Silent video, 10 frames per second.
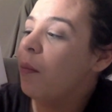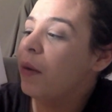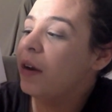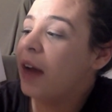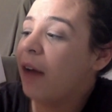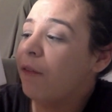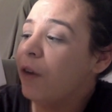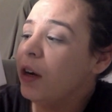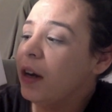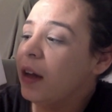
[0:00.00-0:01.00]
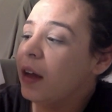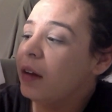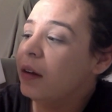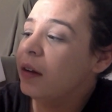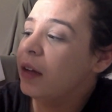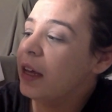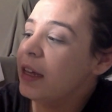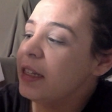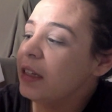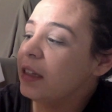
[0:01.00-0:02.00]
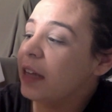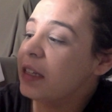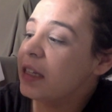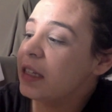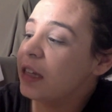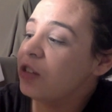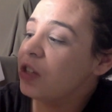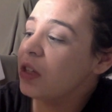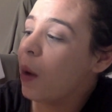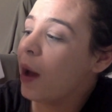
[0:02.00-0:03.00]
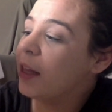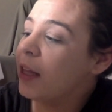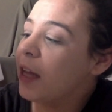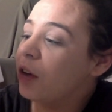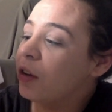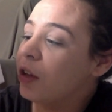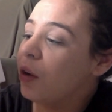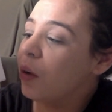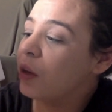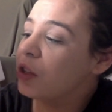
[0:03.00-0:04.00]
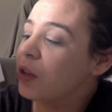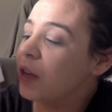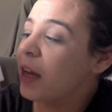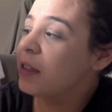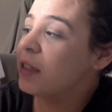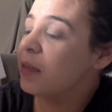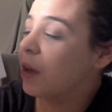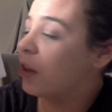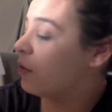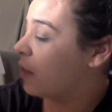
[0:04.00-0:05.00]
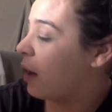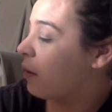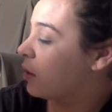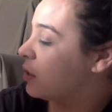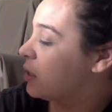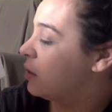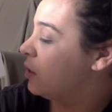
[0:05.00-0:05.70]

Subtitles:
But not Ferdinand. He still liked to sit just quietly under the cork tree and smell the flowers.